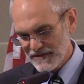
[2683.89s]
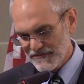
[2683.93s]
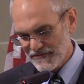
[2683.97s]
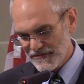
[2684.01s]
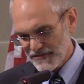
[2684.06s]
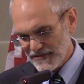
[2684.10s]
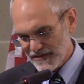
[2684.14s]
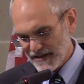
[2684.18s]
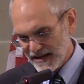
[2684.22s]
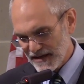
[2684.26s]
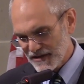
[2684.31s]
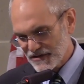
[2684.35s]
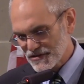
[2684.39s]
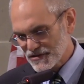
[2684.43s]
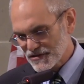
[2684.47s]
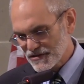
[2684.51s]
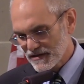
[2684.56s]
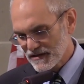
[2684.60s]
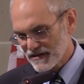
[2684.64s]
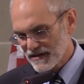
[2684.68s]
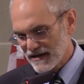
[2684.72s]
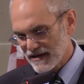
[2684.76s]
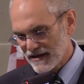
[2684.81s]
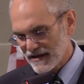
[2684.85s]
give thanks
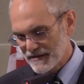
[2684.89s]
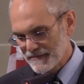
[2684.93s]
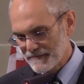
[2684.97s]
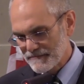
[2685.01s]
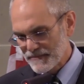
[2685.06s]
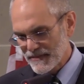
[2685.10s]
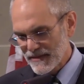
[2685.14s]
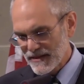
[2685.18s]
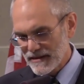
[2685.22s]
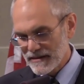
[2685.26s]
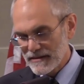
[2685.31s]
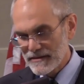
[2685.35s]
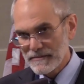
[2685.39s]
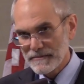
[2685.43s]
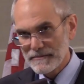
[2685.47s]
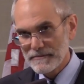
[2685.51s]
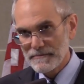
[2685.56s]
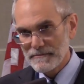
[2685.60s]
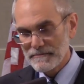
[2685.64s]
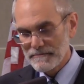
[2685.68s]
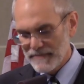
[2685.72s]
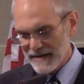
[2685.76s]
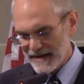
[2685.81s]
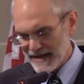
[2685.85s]
to
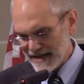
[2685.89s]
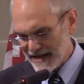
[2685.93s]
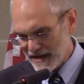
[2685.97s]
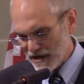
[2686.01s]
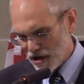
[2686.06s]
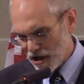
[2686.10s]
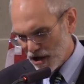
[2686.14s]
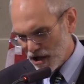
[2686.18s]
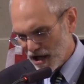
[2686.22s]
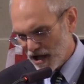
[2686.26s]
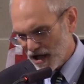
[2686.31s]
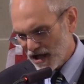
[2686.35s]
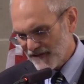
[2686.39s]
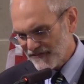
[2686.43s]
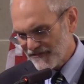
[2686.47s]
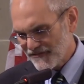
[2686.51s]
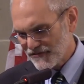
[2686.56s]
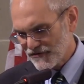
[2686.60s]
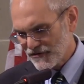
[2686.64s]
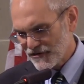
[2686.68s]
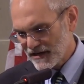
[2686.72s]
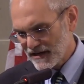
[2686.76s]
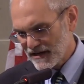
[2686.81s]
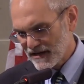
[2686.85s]
God by
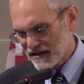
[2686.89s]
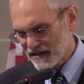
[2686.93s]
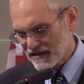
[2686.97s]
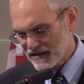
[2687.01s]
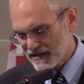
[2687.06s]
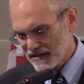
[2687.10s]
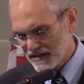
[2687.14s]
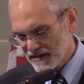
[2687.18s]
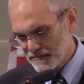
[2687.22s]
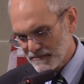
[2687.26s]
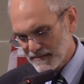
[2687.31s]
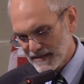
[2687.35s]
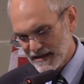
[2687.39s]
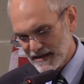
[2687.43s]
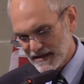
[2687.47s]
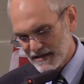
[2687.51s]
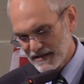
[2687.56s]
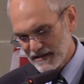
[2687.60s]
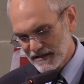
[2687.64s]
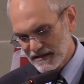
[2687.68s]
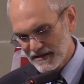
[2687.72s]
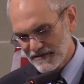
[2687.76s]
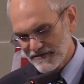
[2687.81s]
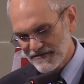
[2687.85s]
offering the
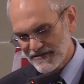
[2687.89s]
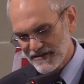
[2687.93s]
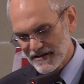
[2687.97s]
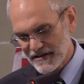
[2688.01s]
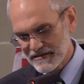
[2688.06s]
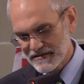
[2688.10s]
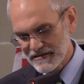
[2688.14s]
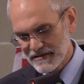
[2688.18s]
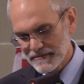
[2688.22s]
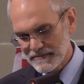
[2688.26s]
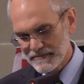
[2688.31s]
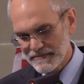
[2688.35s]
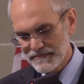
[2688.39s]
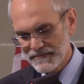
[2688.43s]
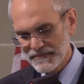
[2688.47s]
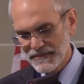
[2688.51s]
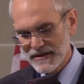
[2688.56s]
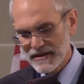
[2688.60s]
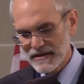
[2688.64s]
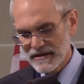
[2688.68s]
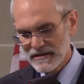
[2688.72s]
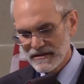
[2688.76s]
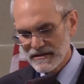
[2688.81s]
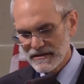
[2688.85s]
Immaculate
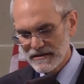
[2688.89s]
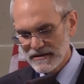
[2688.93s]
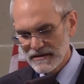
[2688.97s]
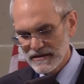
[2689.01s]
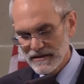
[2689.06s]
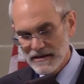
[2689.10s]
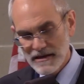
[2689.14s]
Victim,